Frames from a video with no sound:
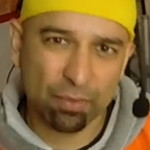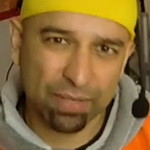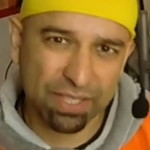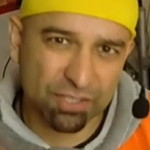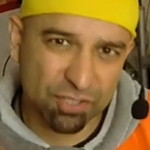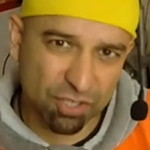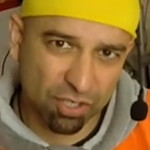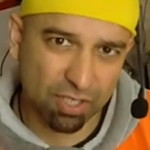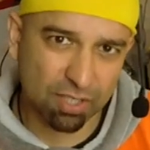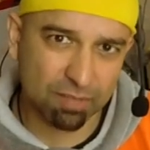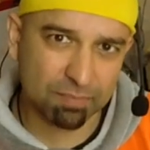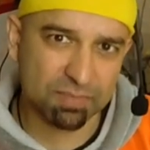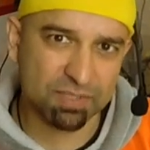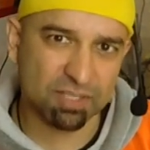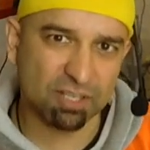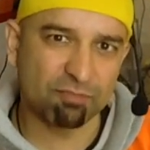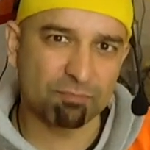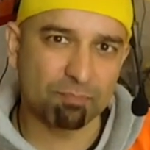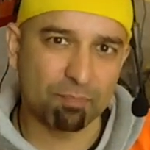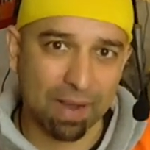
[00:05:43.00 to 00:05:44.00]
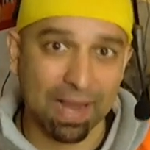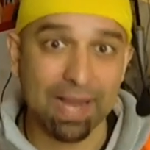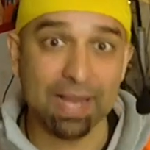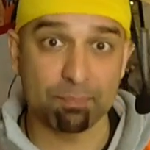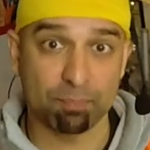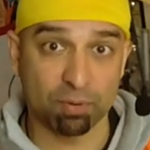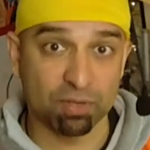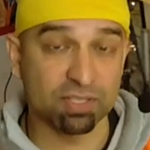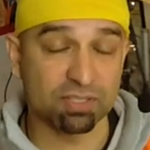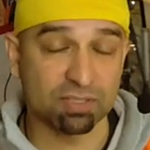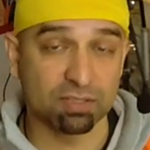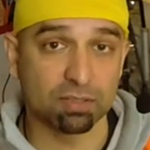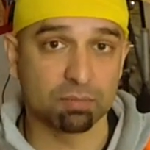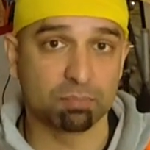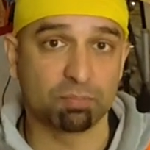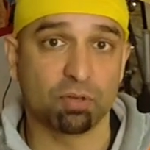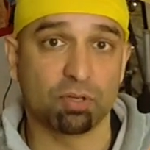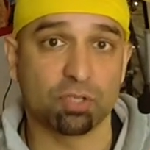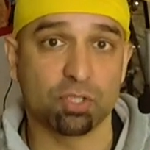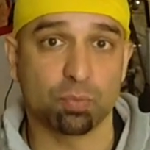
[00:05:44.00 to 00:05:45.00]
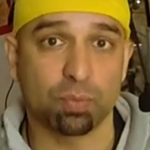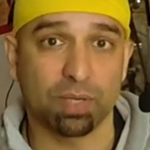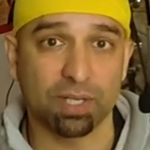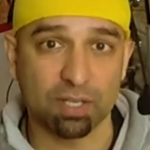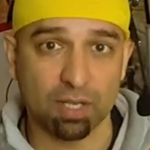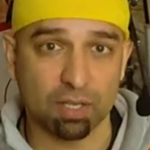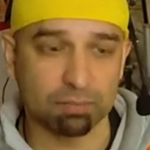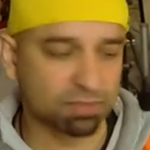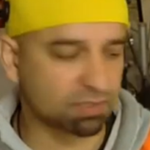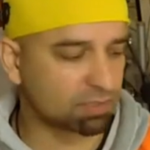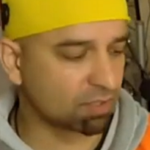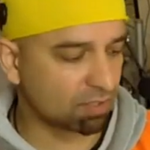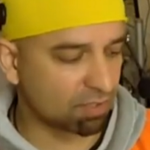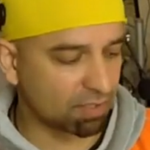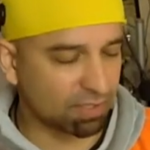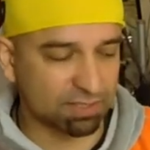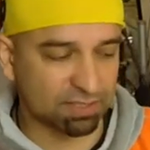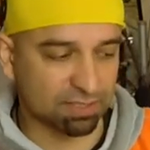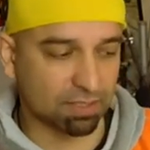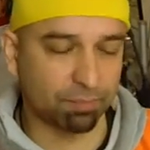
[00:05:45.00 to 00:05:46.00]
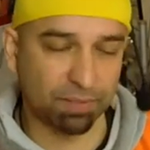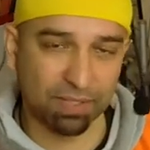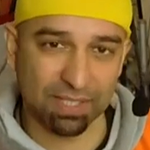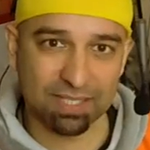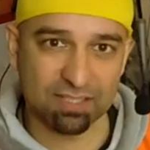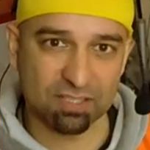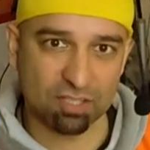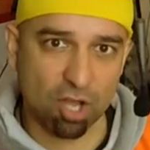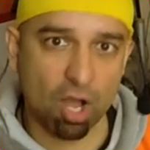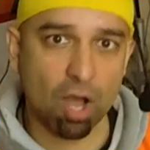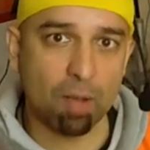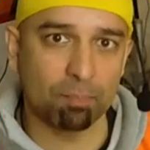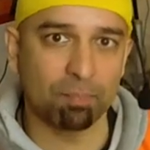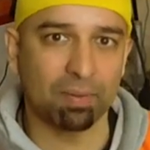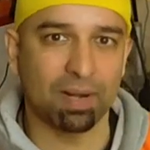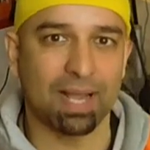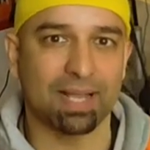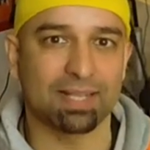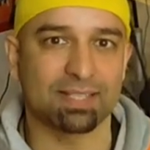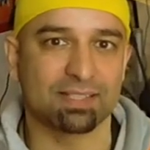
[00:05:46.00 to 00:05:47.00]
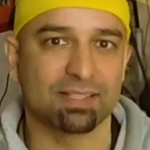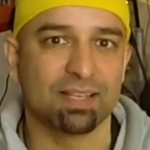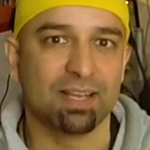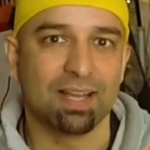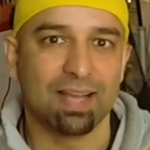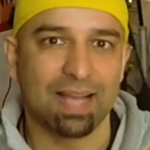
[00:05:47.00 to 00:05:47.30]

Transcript: in terms of my personal approach when it comes to learning something as complex